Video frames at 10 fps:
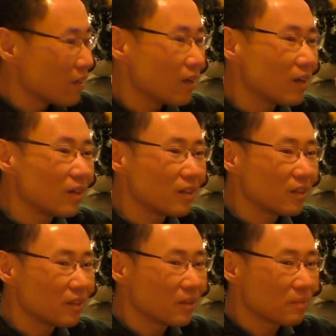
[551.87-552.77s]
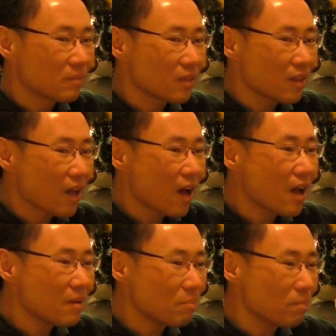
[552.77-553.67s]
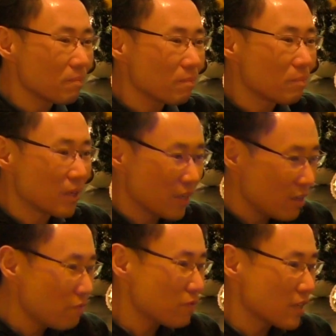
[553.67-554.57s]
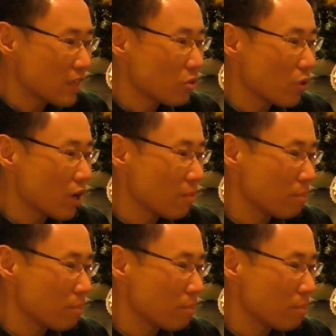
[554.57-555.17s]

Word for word: Um, I believe that will